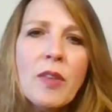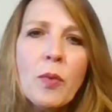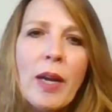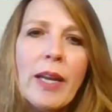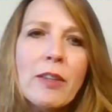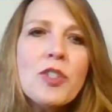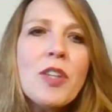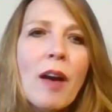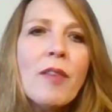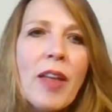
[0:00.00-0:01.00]
in the
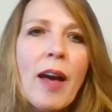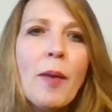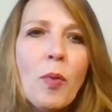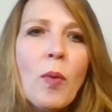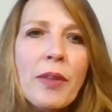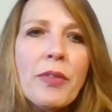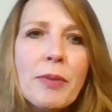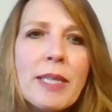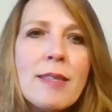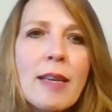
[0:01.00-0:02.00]
range of that
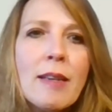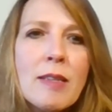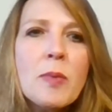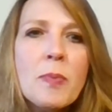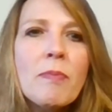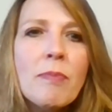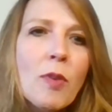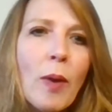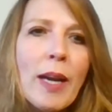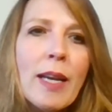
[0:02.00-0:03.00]
0.36
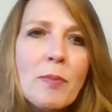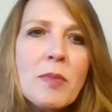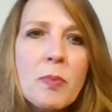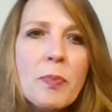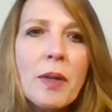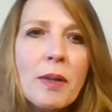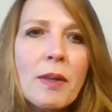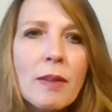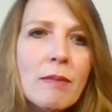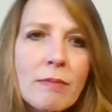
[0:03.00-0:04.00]
grams
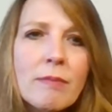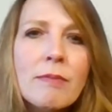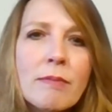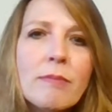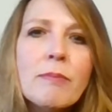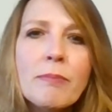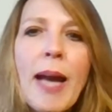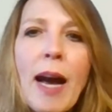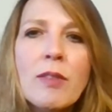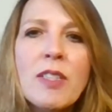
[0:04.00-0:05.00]
per
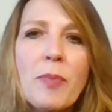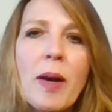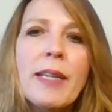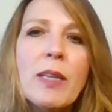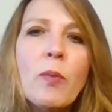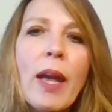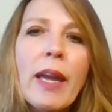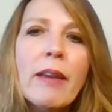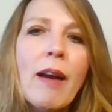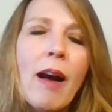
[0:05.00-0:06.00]
pound of body weight.